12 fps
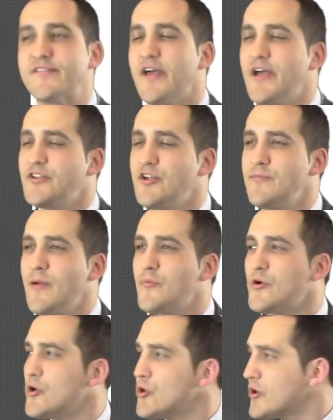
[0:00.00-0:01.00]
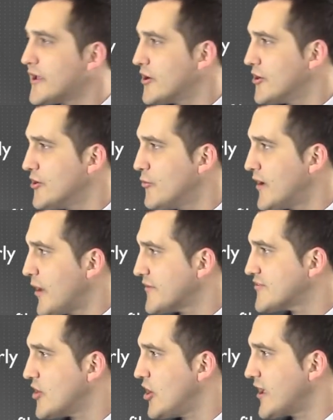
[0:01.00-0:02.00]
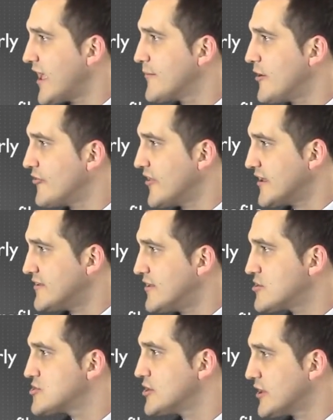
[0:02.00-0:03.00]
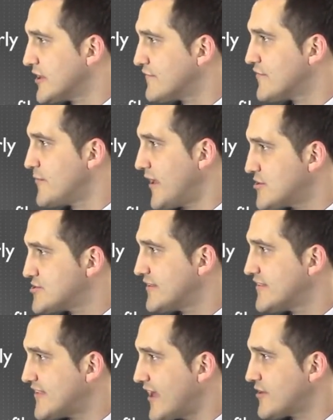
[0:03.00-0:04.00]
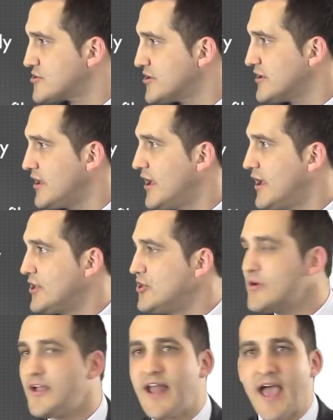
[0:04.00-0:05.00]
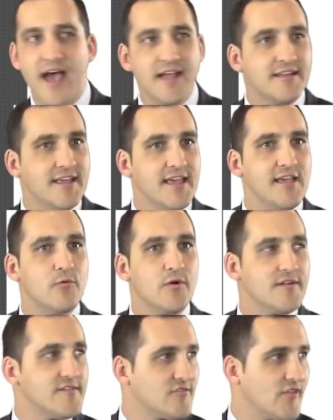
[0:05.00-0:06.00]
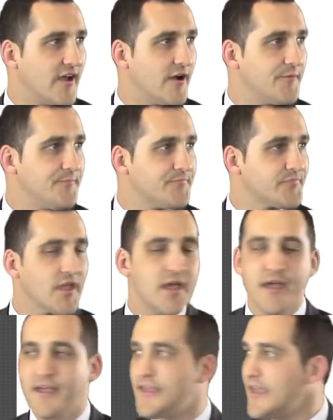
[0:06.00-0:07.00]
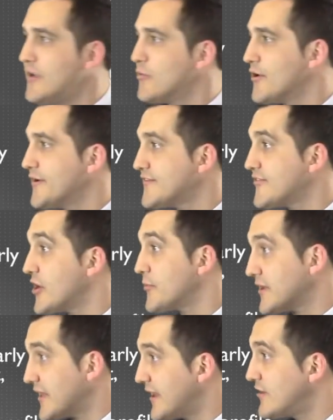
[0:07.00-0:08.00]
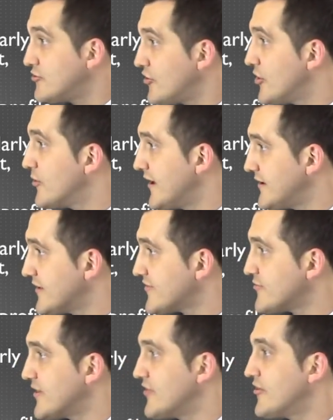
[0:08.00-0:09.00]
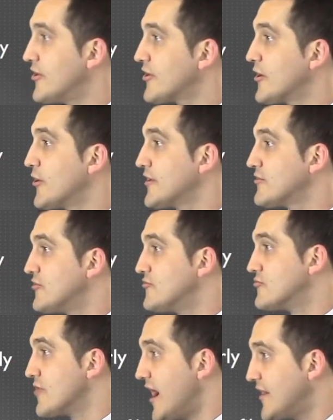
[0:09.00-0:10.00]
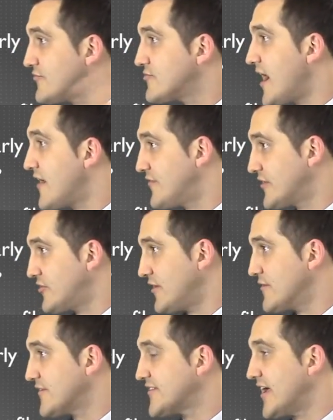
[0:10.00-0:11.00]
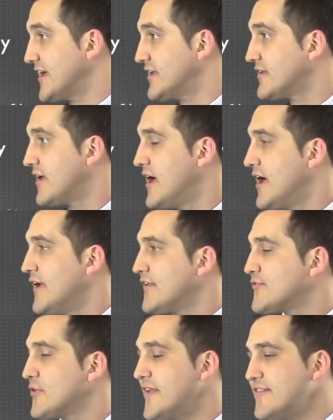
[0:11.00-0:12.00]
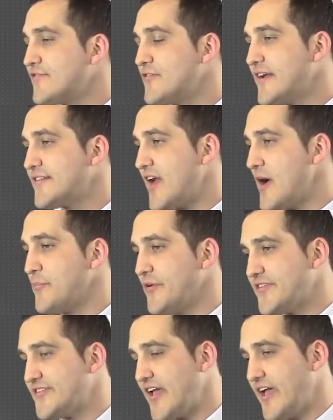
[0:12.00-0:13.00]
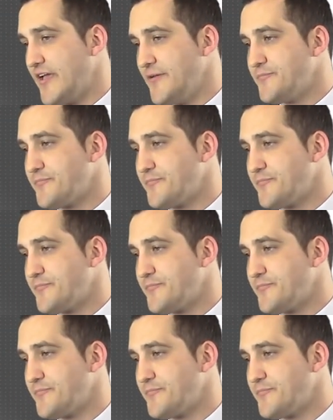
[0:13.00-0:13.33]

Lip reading: do you remember earlier when I was talking about the additional information section? You can add keywords there. Keywords that are related to your industry that are going to drive traffic to your site. So let's, for example, say,